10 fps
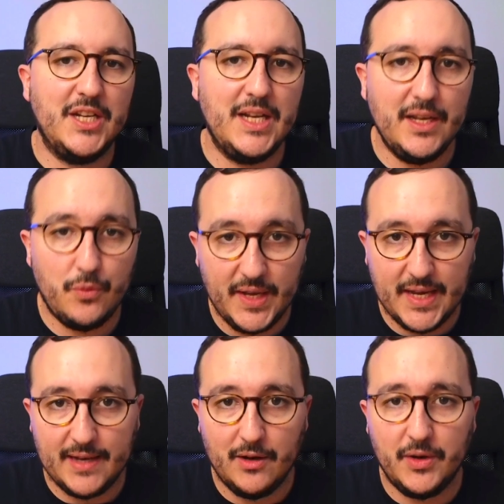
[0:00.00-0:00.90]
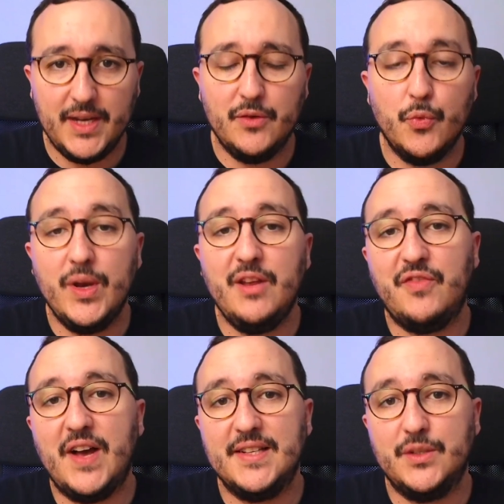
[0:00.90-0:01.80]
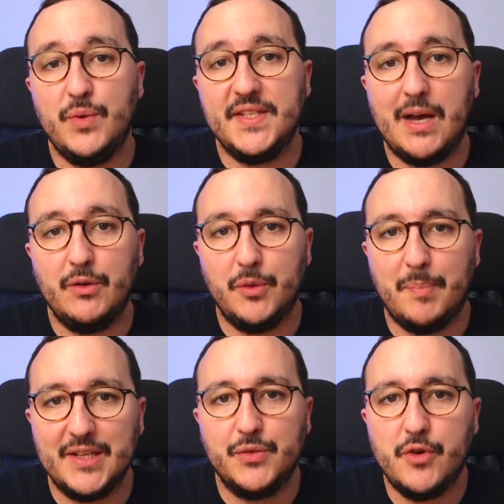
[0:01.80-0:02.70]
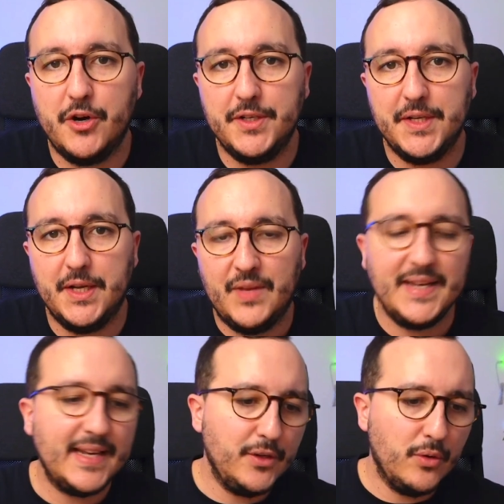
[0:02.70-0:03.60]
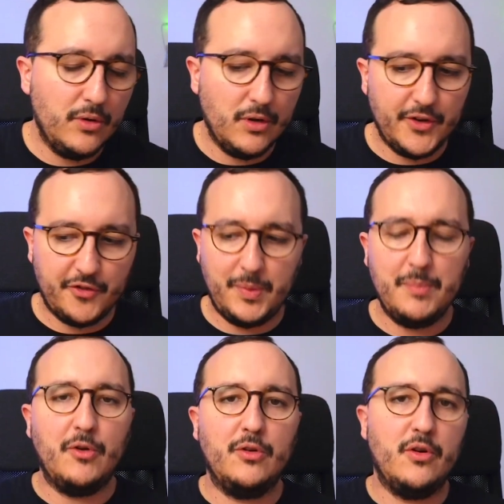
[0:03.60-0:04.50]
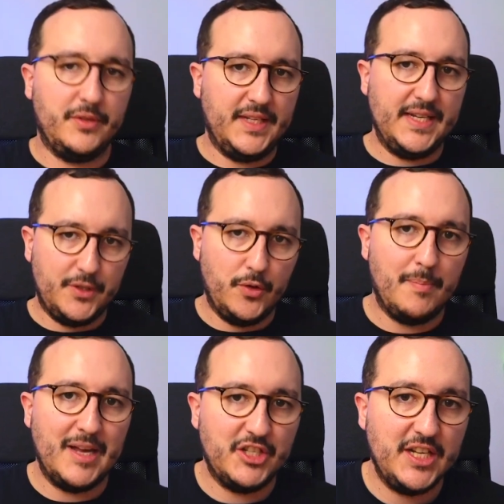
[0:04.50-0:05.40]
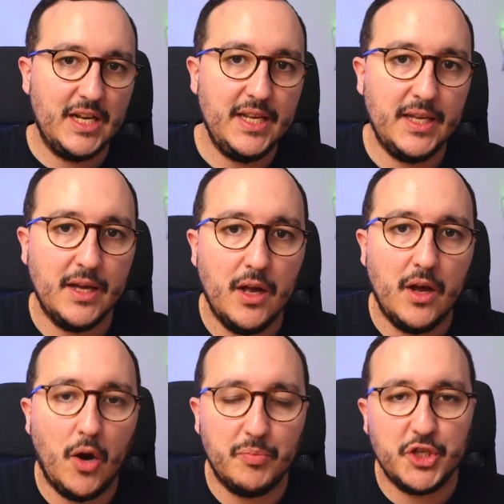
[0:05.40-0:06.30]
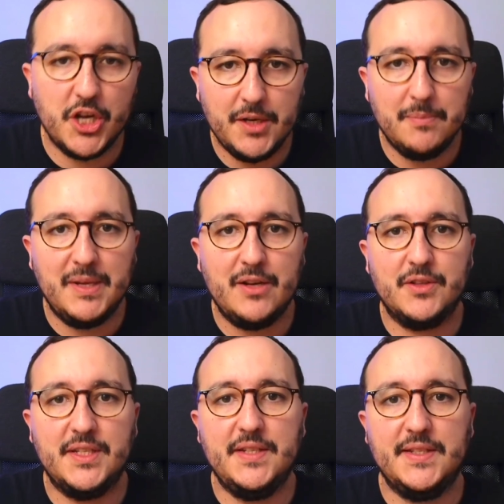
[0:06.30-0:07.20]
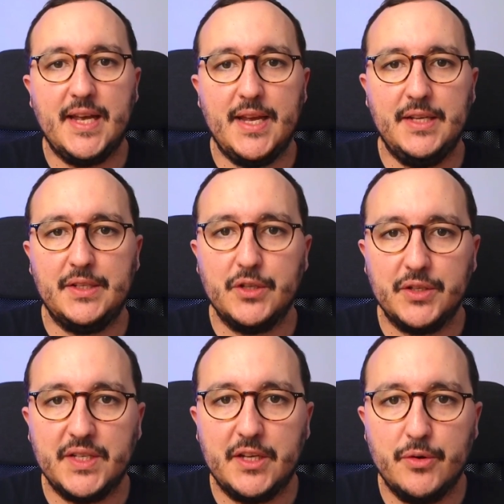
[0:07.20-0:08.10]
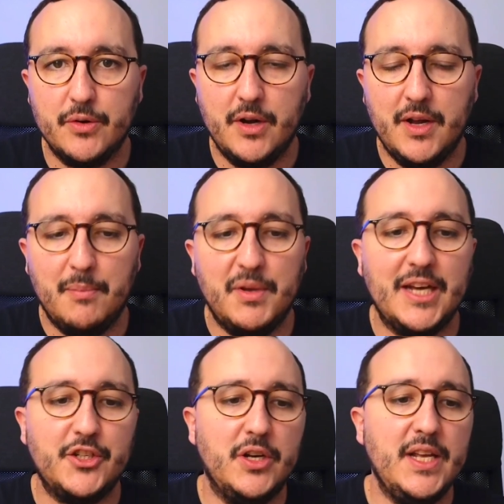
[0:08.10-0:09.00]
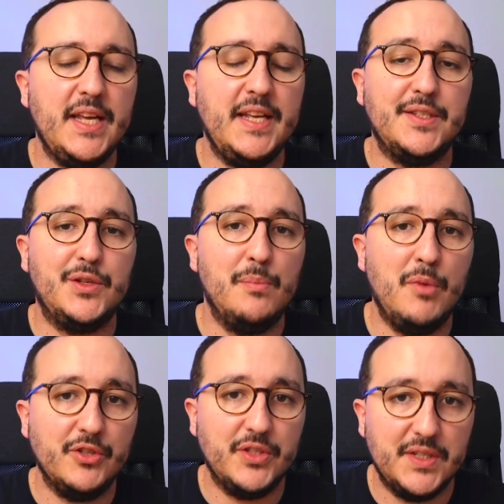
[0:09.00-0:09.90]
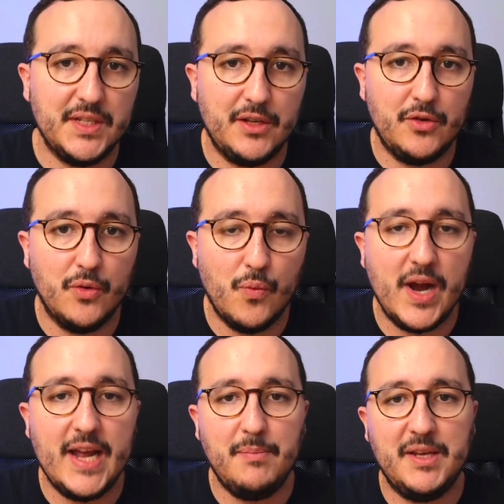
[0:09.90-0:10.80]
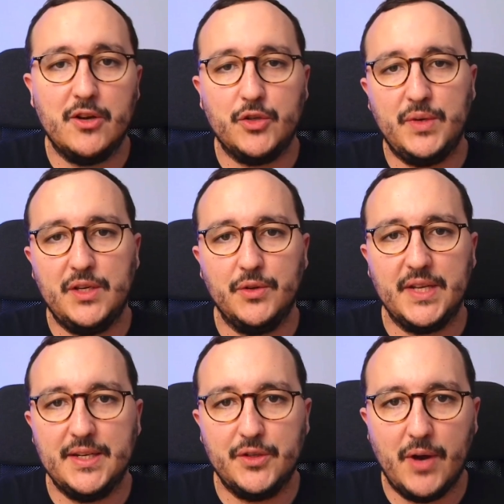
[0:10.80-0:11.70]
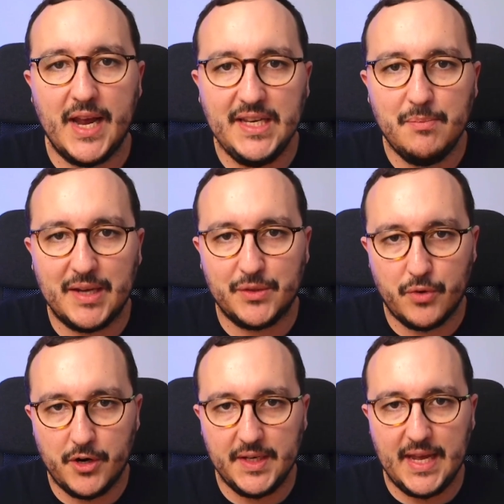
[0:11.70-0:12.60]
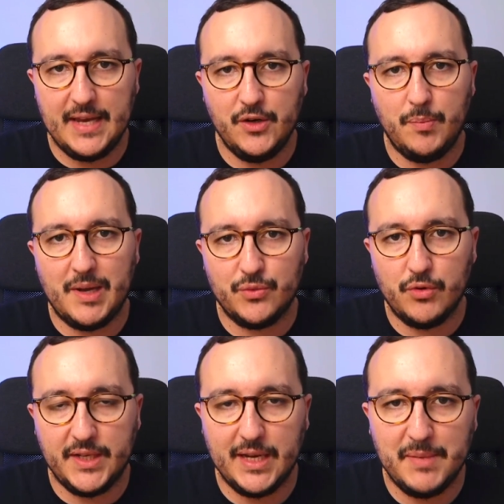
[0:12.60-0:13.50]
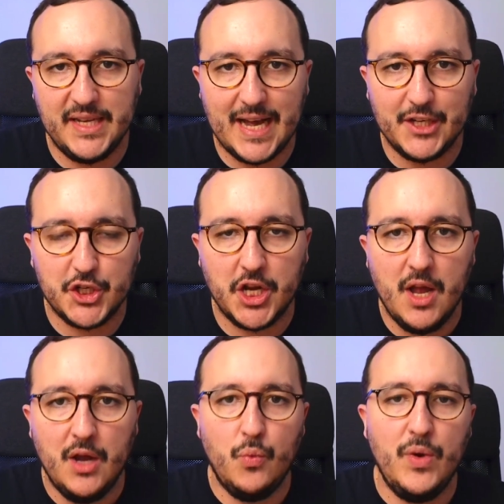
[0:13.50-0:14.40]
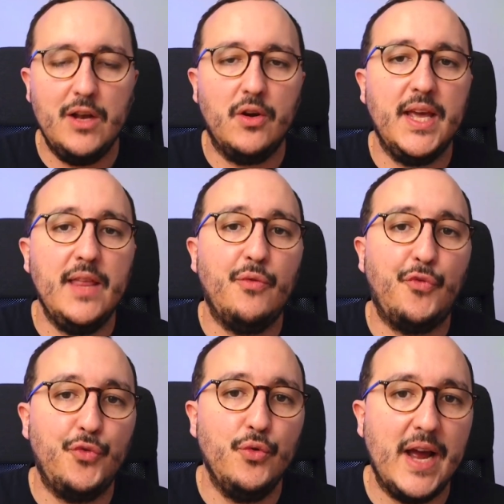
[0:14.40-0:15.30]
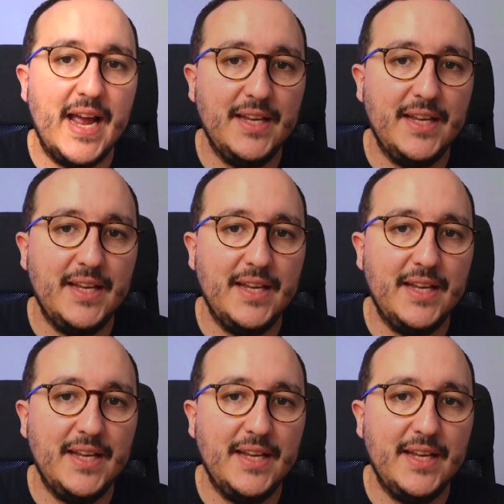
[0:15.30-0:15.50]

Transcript: Link, we can log in really fast without a password. And I know a lot of people contest the Magic Link option because they say it's not secure. But actually, it's the most secure way because we don't enter any password and no password can be catched. We log in through a